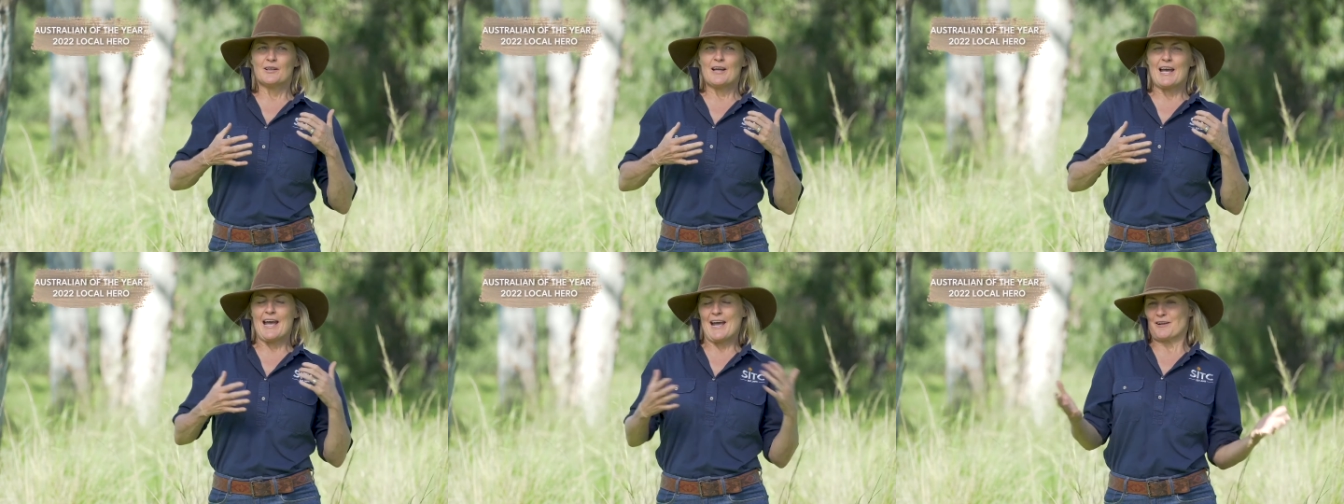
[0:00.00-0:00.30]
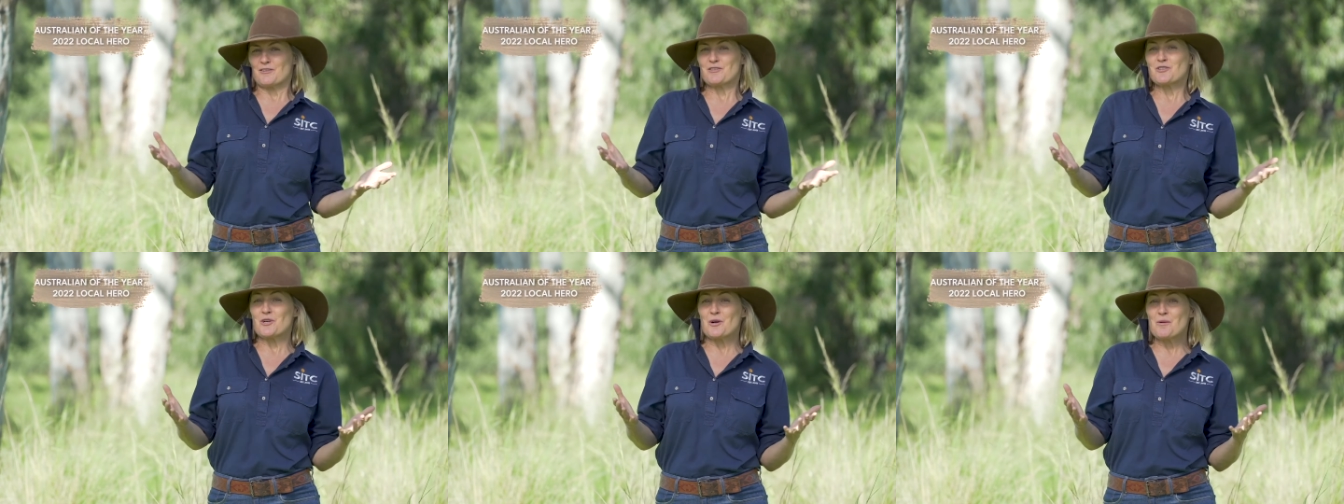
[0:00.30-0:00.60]

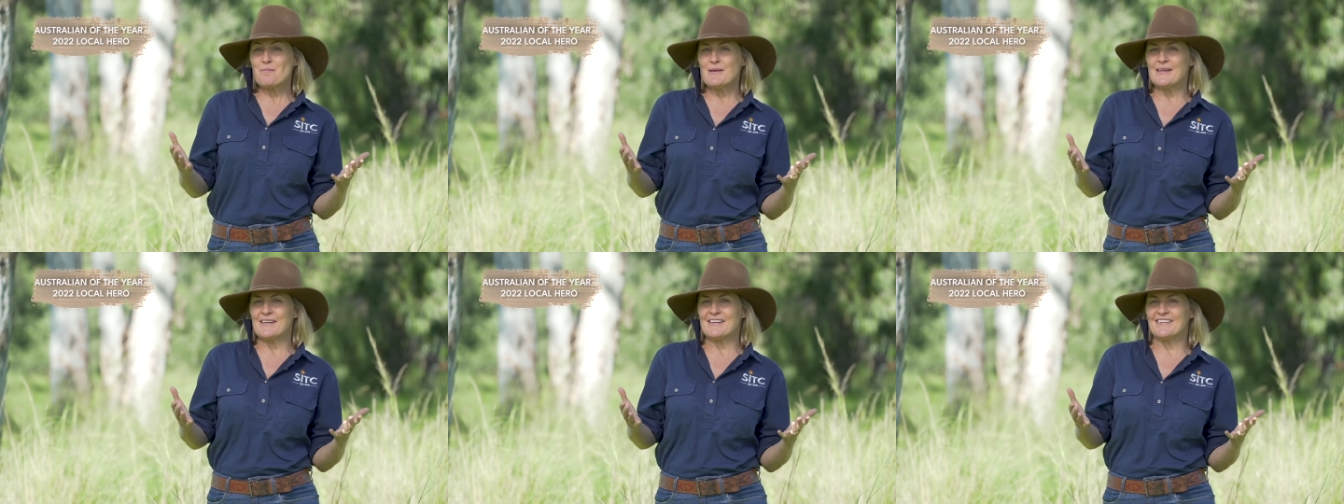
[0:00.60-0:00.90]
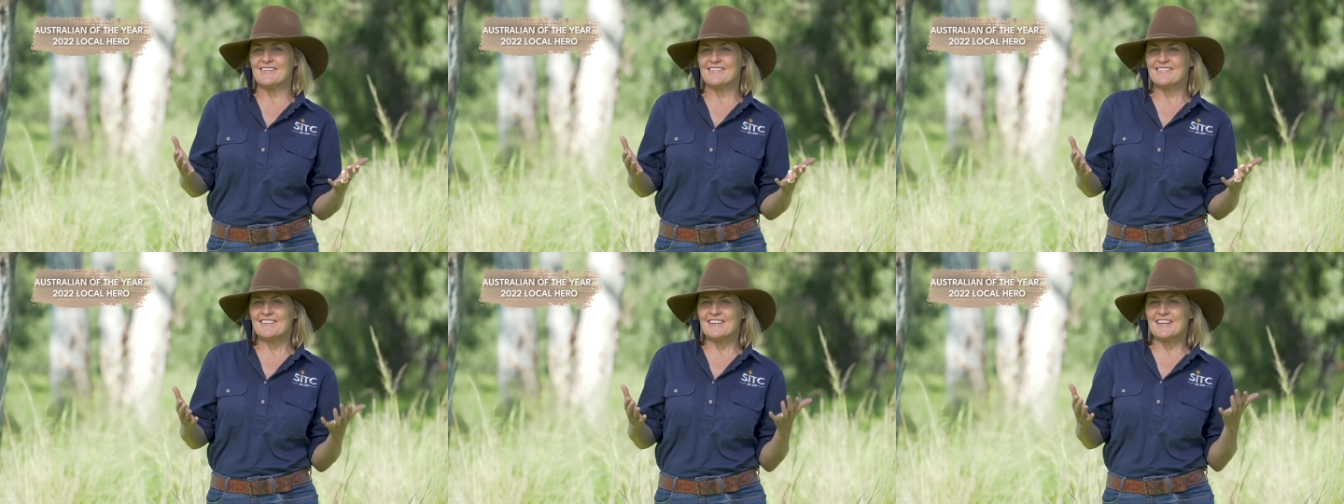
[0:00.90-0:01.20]
changing the
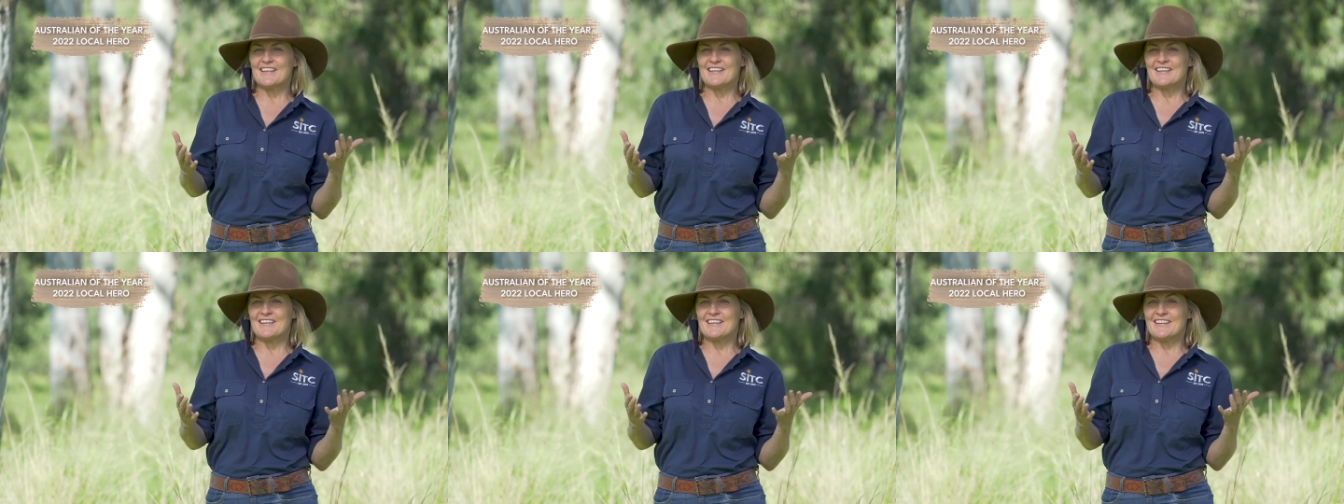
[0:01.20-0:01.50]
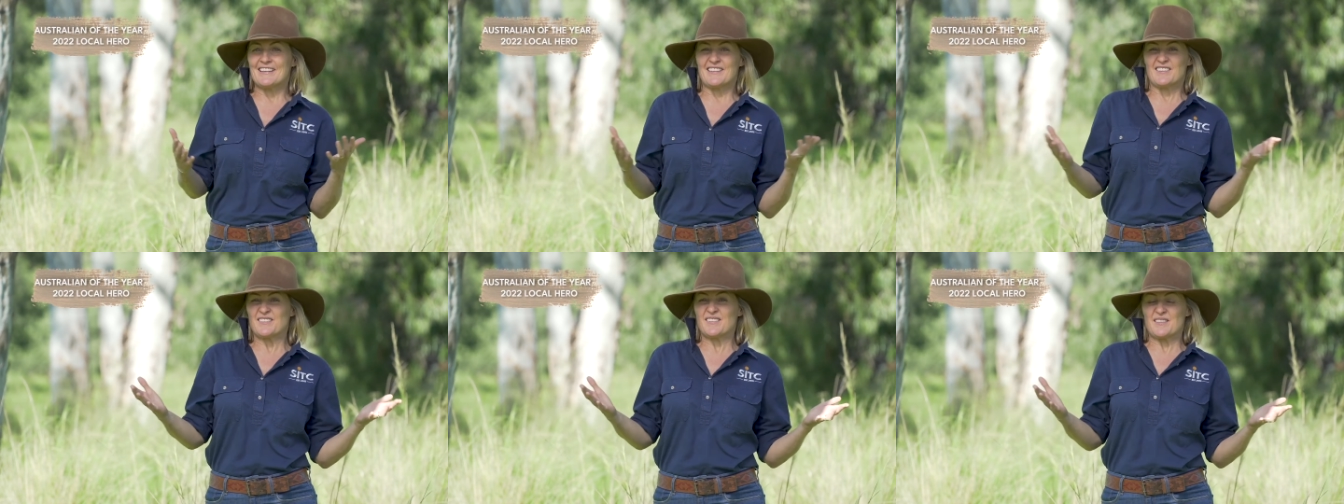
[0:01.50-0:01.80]
conversation
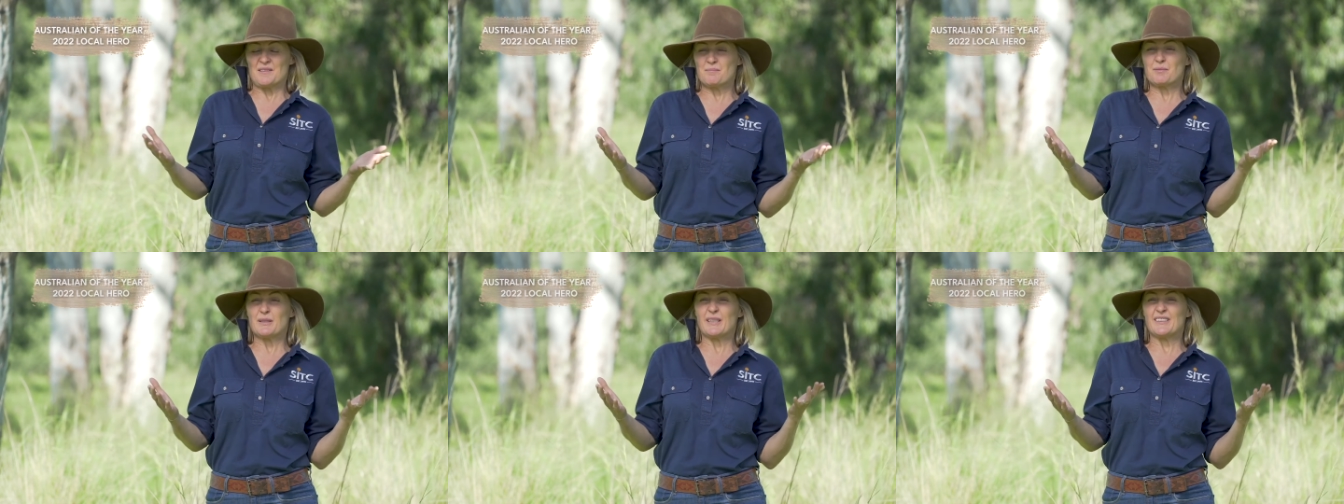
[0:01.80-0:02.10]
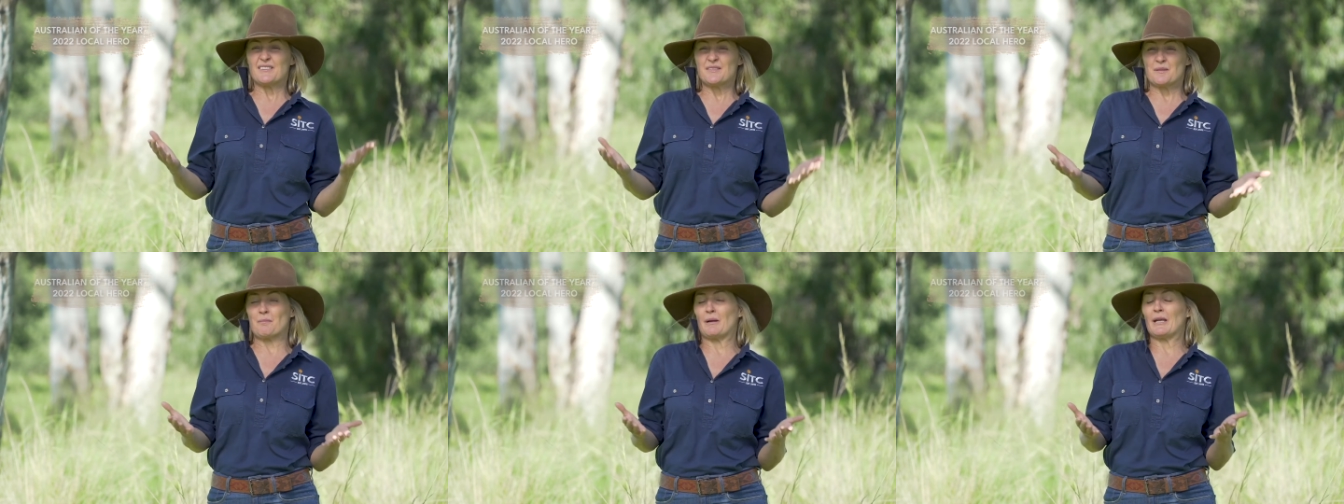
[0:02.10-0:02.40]

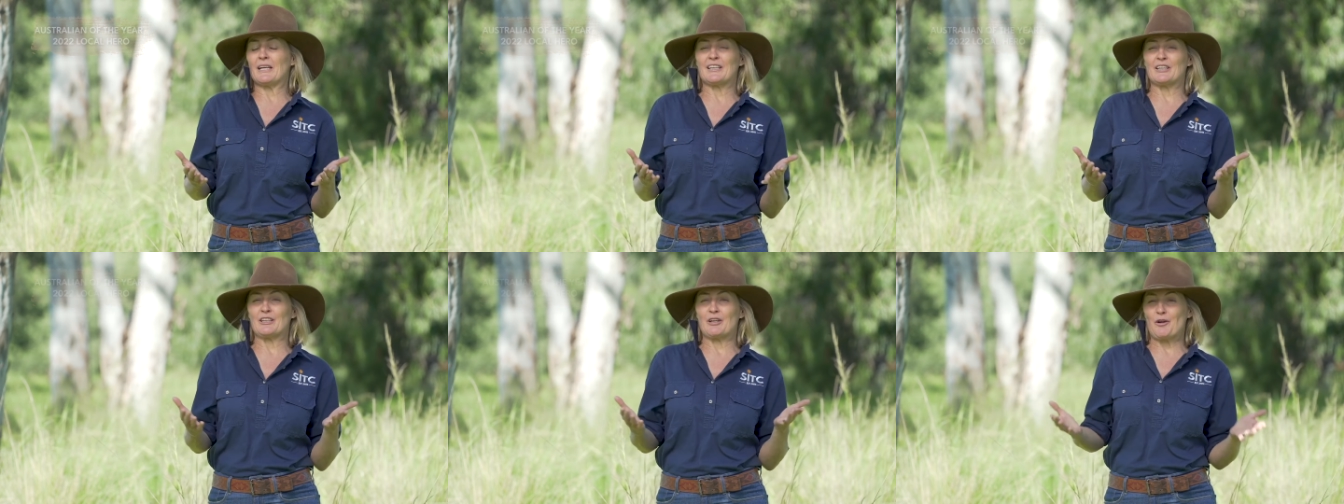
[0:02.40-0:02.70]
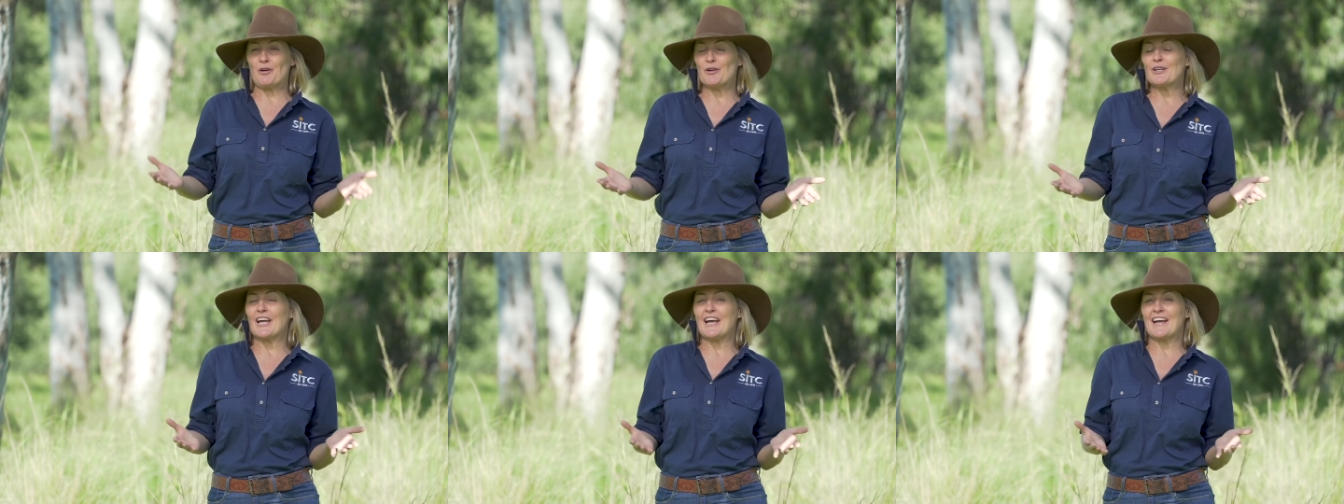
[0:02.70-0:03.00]
around alcohol
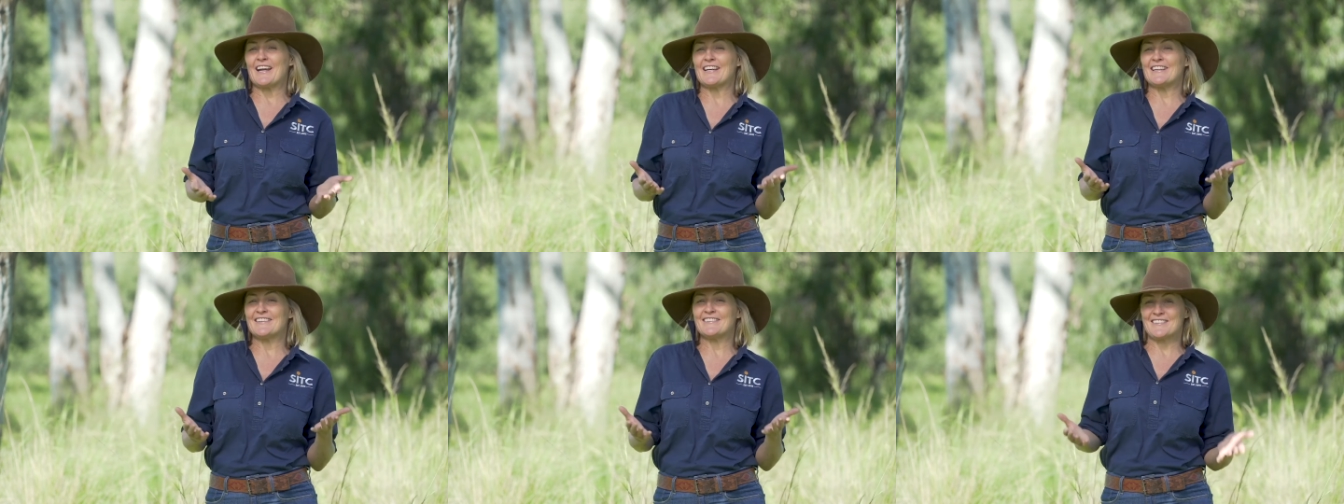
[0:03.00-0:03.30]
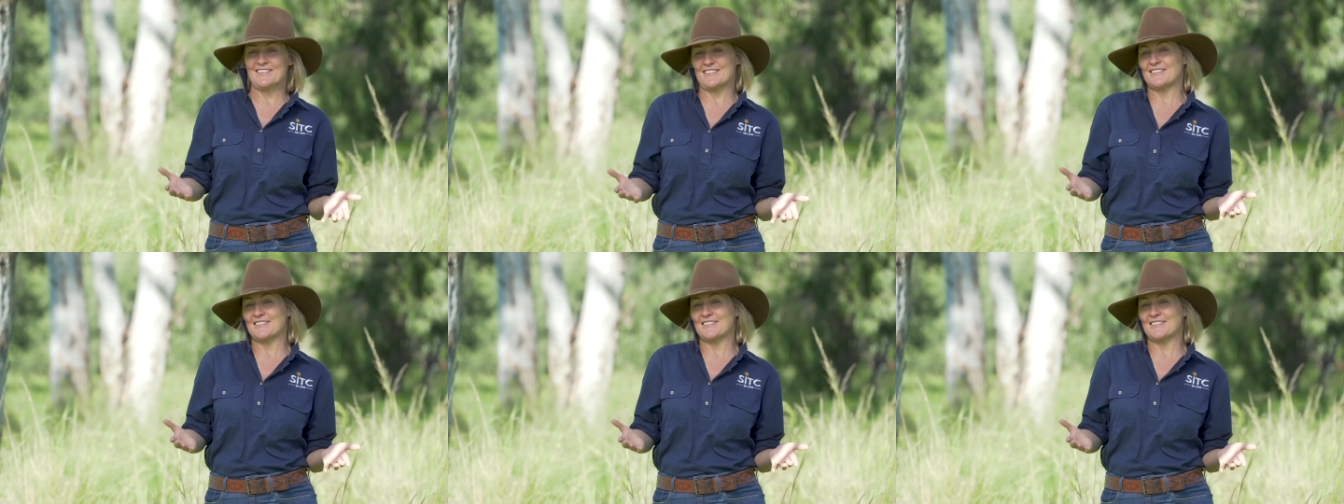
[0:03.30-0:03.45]
consumption in the